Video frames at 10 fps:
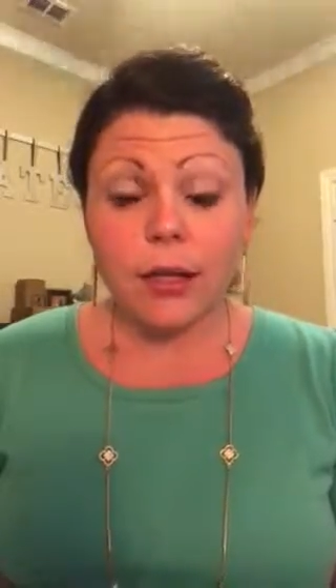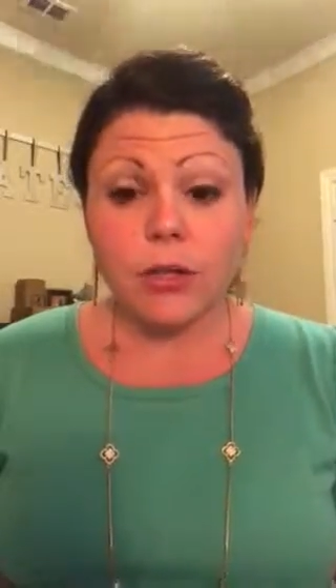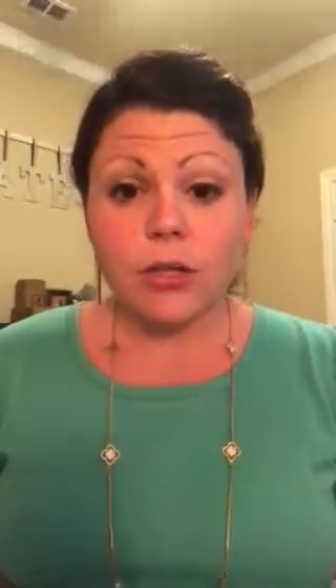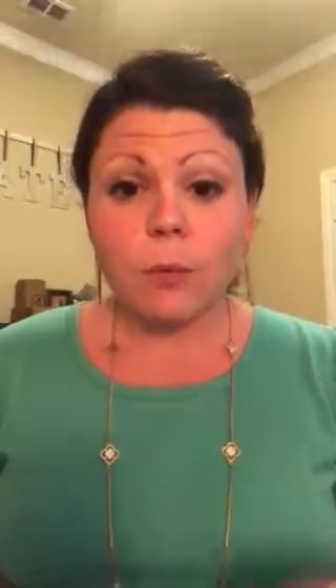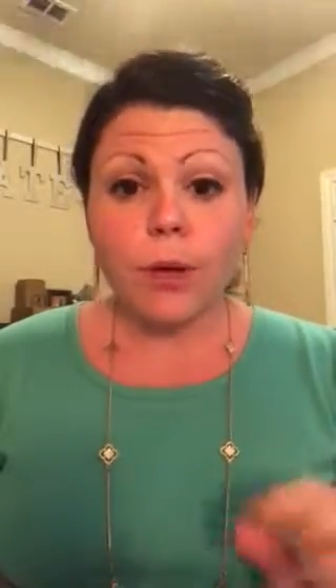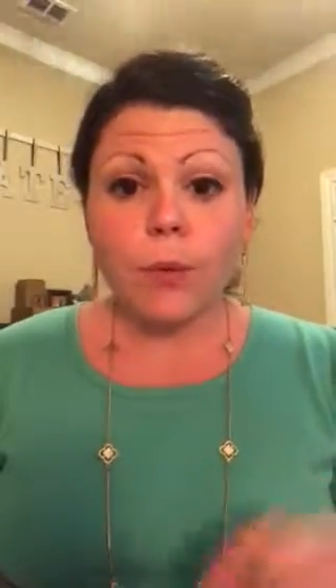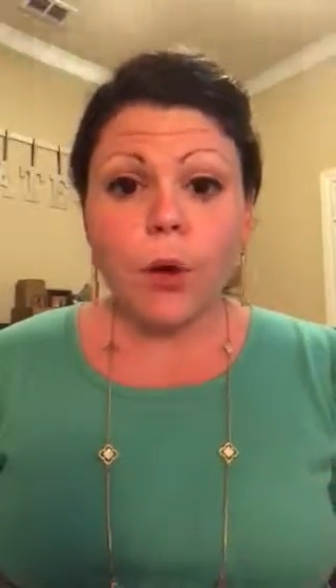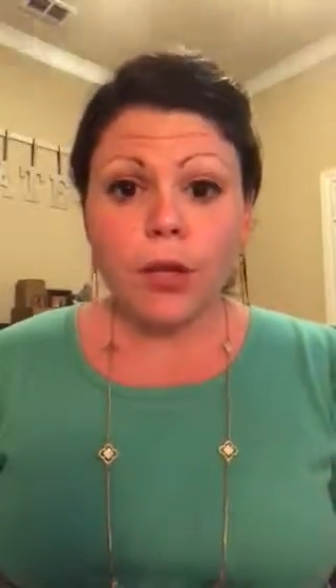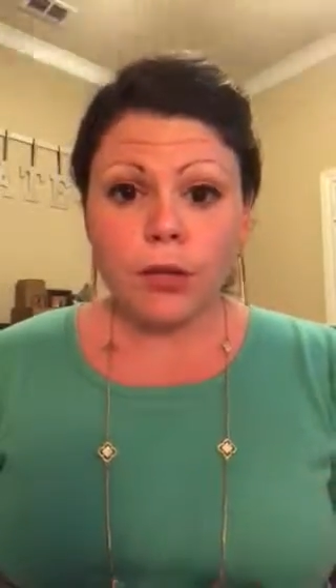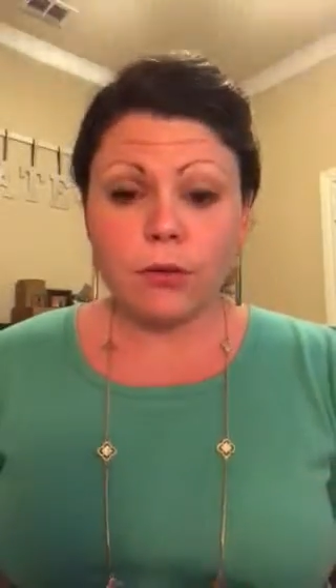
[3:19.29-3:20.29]
So we
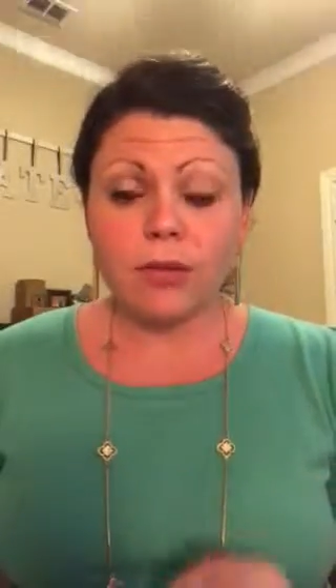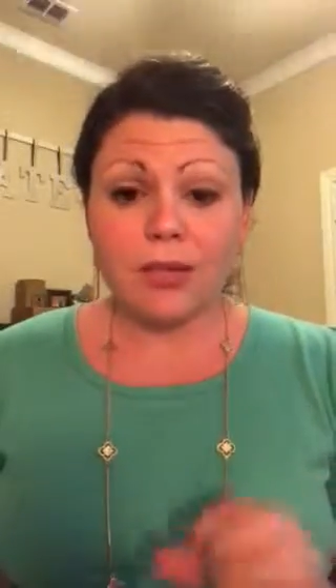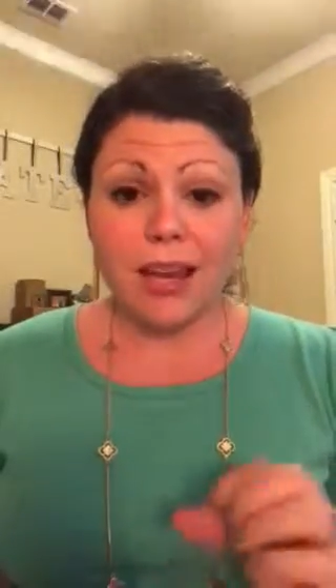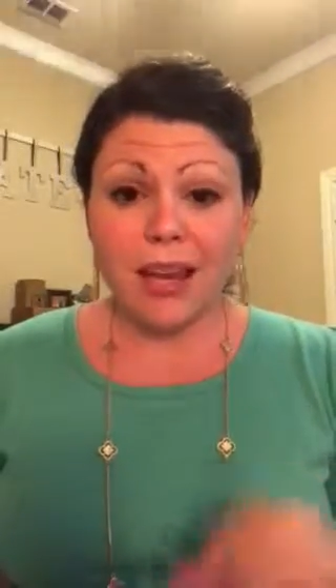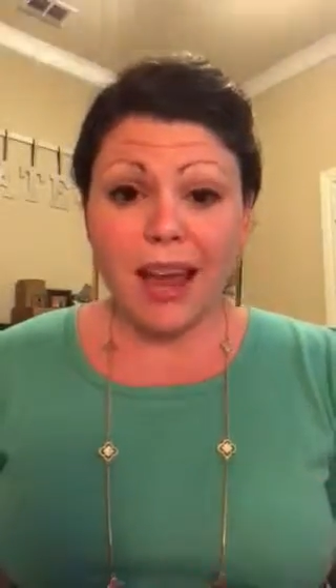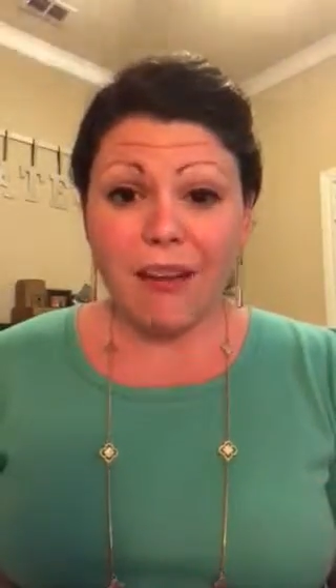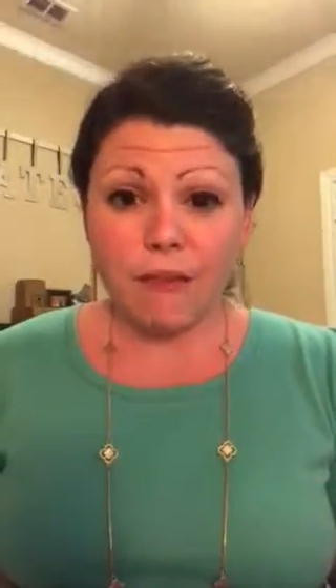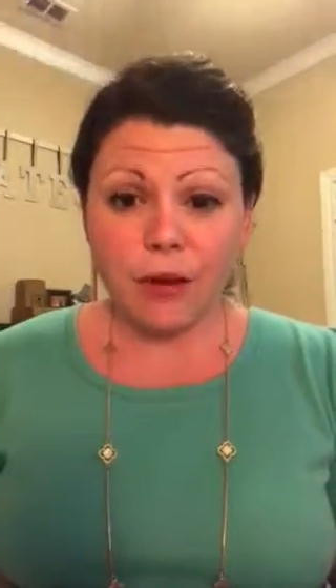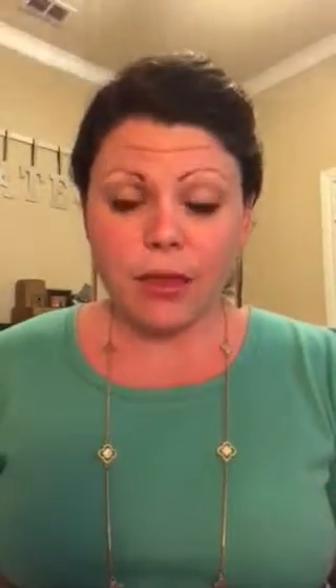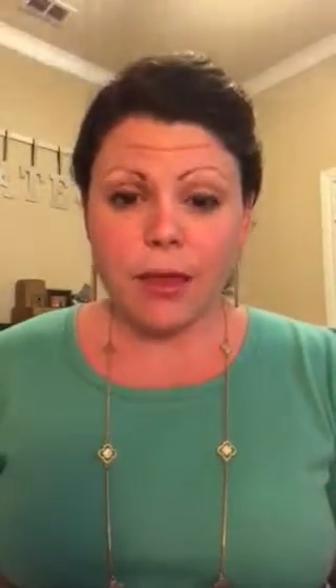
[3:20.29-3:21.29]
want you to take
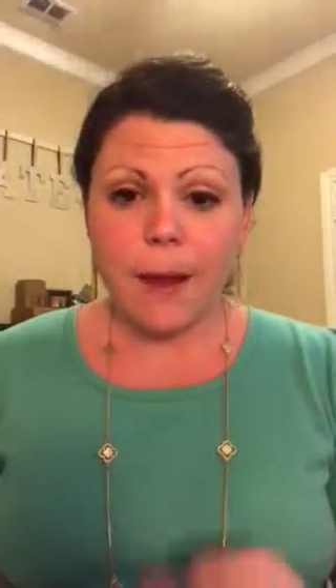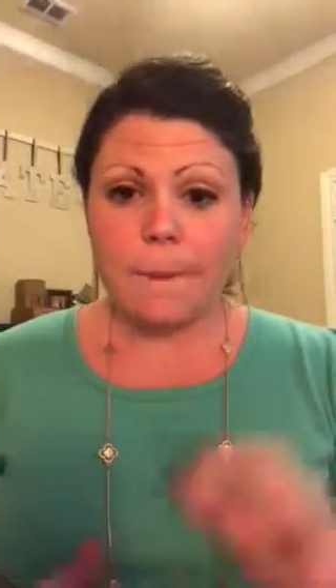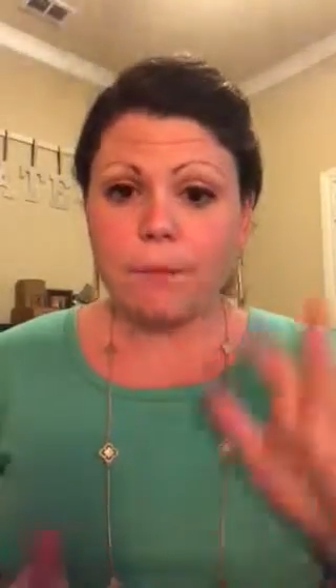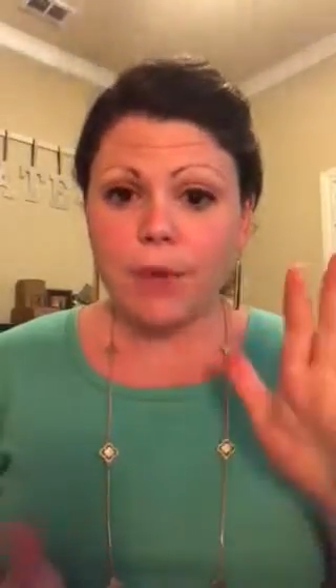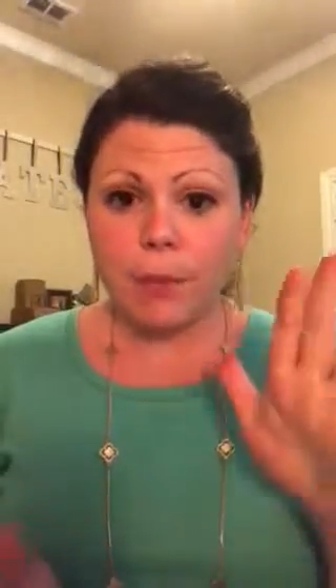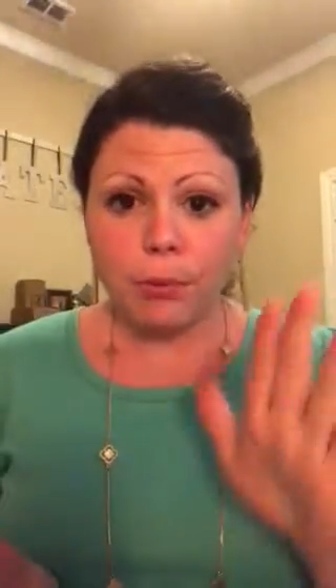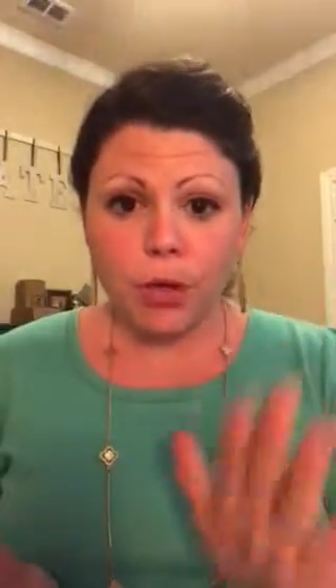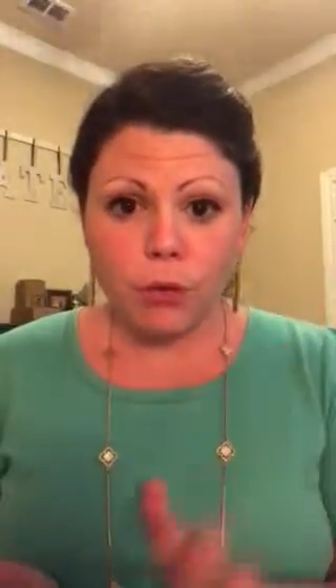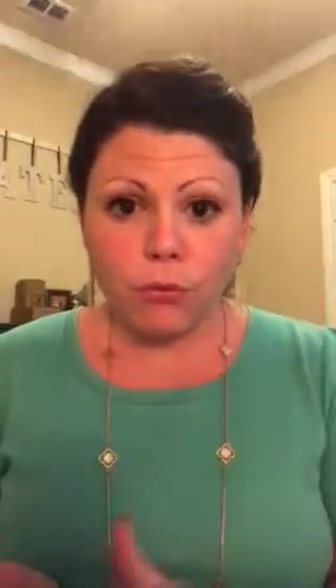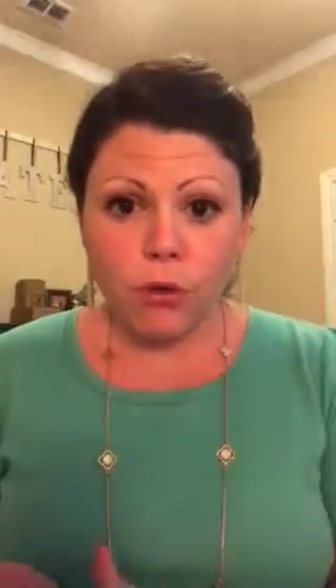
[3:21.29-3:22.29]
everything and
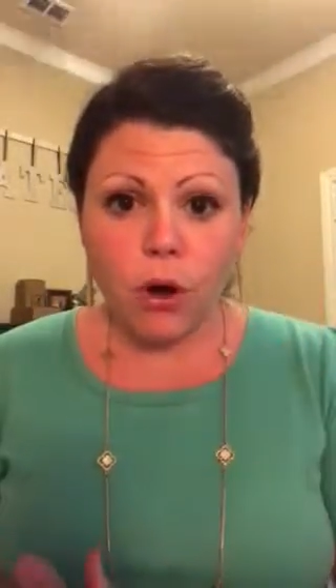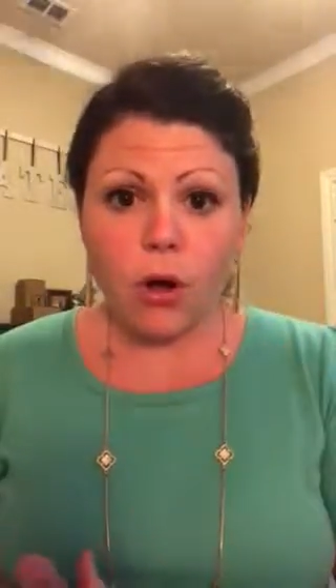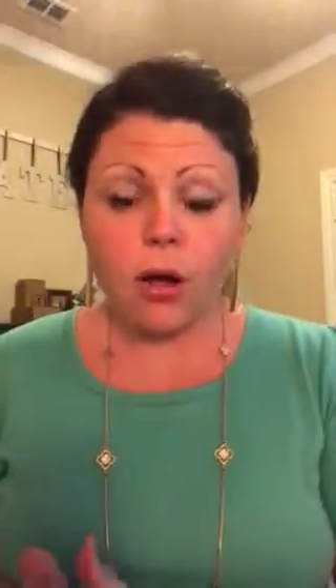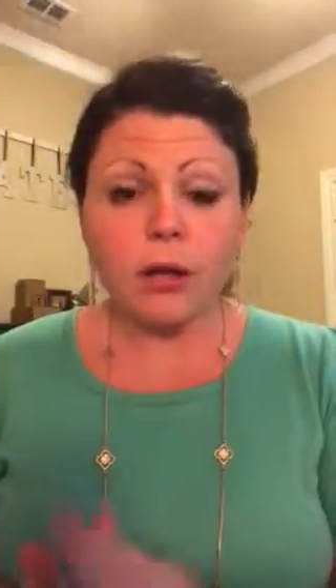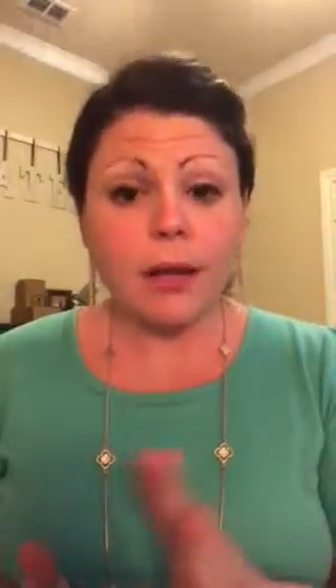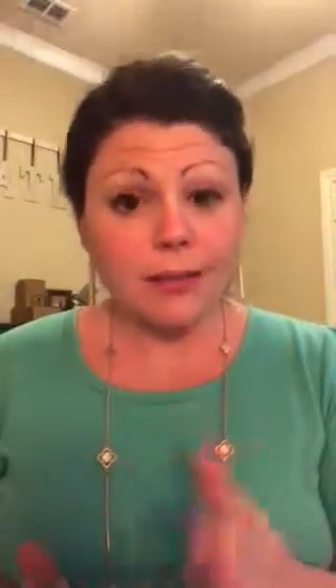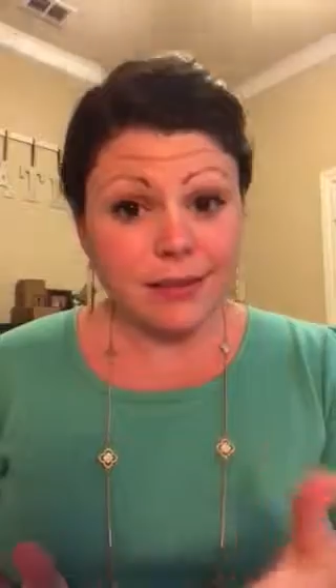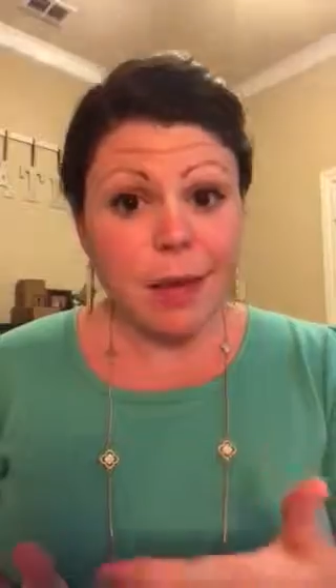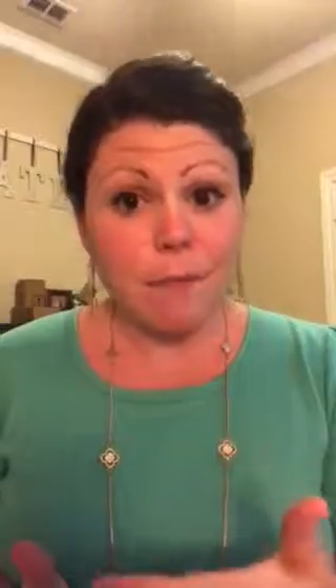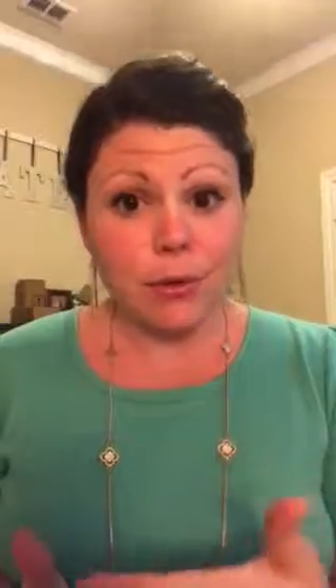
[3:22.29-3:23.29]
put it raw,
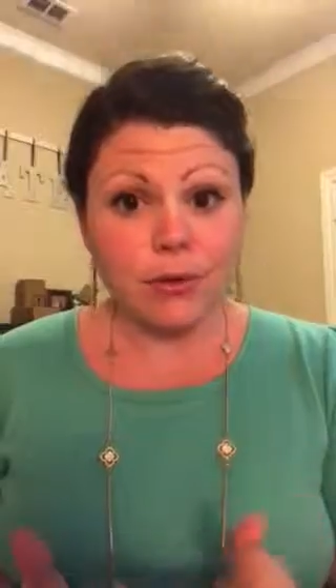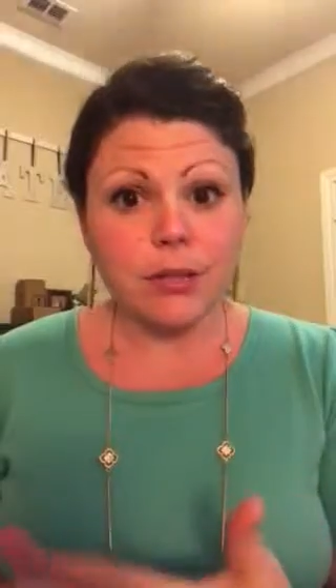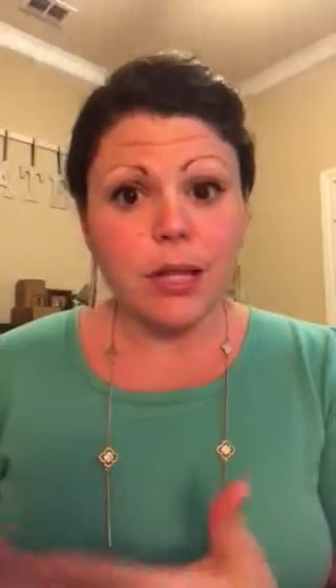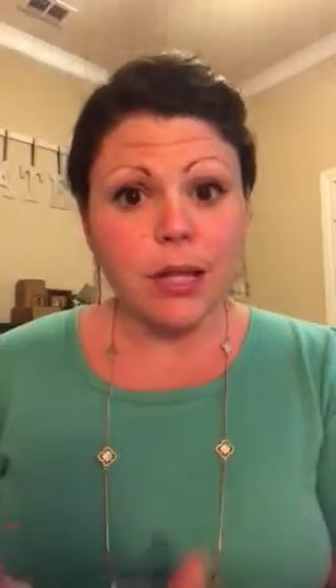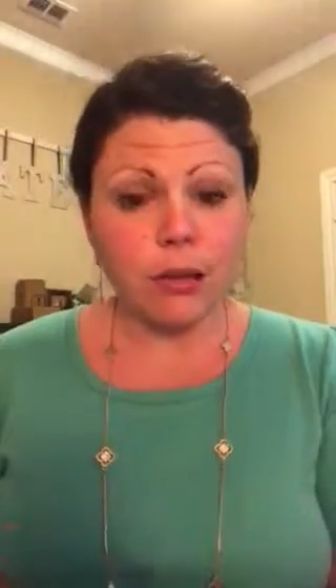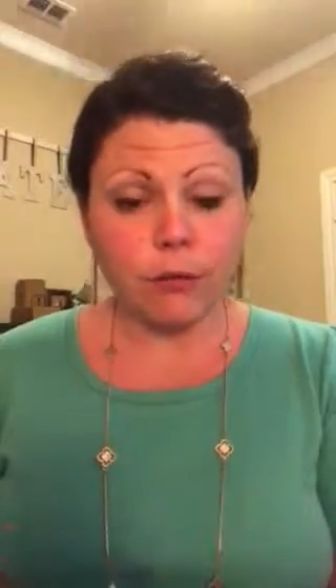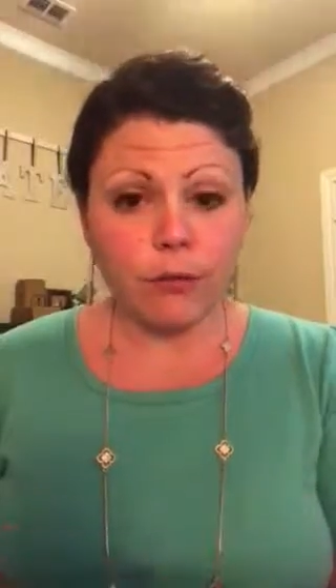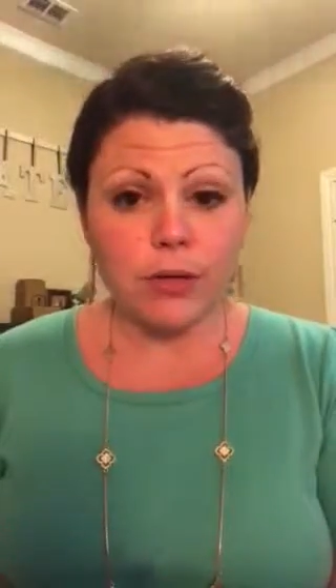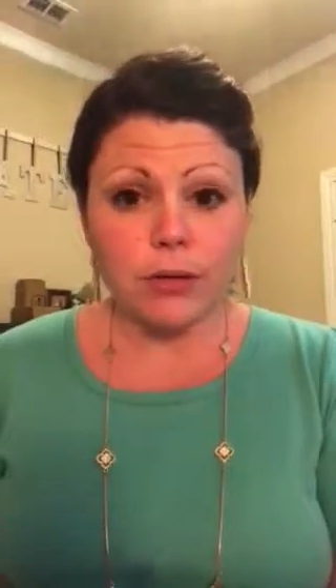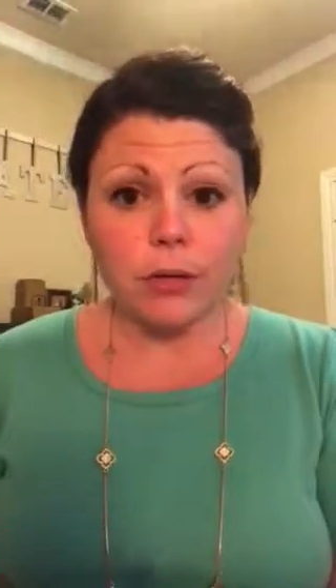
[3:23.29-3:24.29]
assembled in the
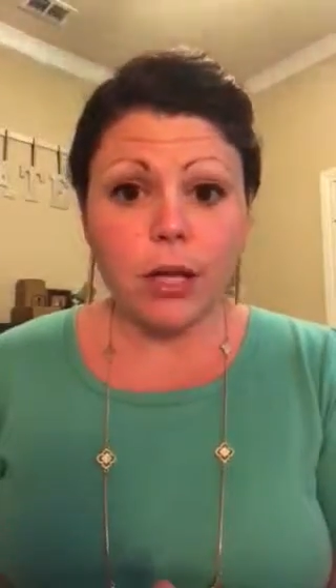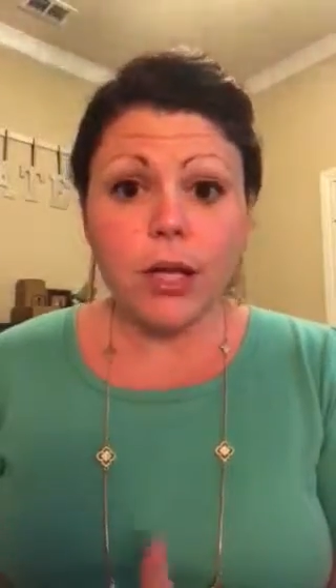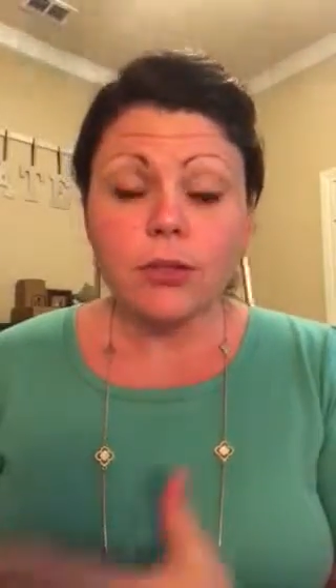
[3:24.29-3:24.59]
freezer,